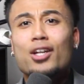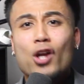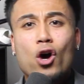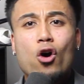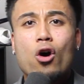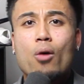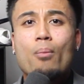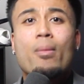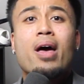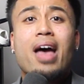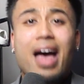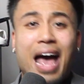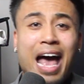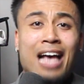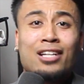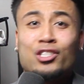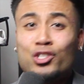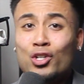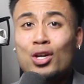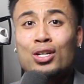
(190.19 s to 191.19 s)
know him
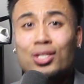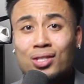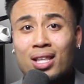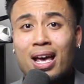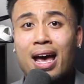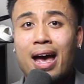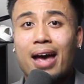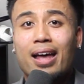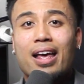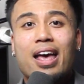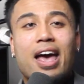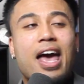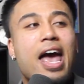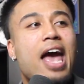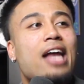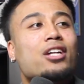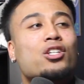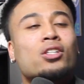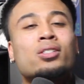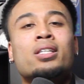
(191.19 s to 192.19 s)
as just that.
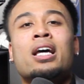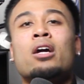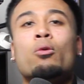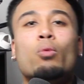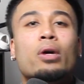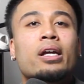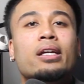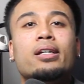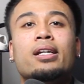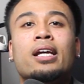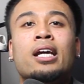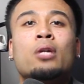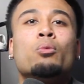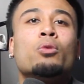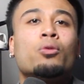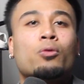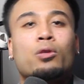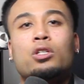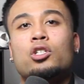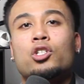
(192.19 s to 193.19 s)
And just like what he did with
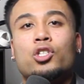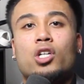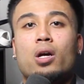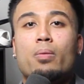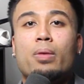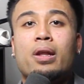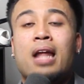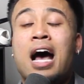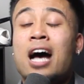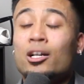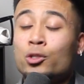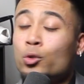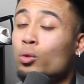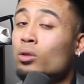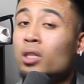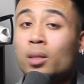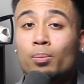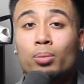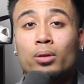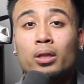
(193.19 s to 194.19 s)
Richard Sherman, I
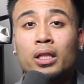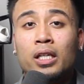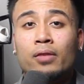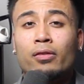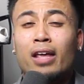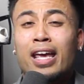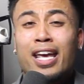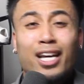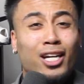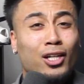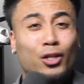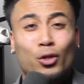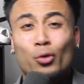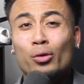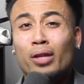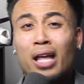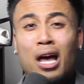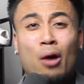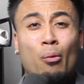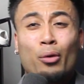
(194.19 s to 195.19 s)
truly believe that he could do
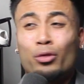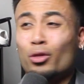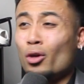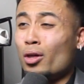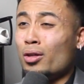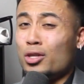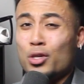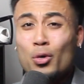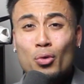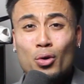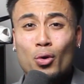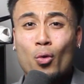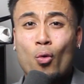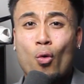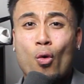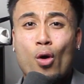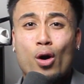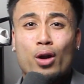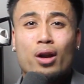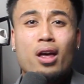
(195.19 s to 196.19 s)
that with the
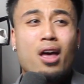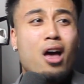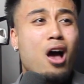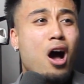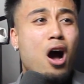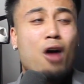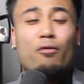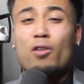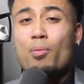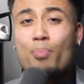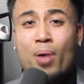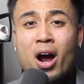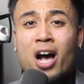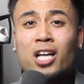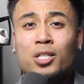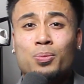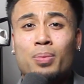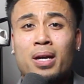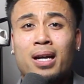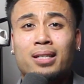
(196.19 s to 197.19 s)
unicorn of a
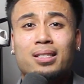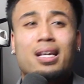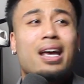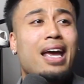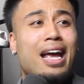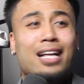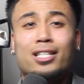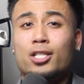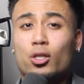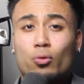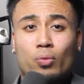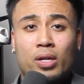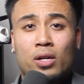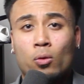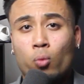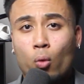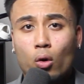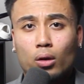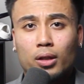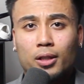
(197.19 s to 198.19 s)
prospect in Tariq
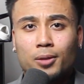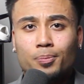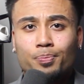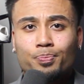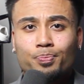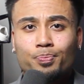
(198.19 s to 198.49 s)
Woolen.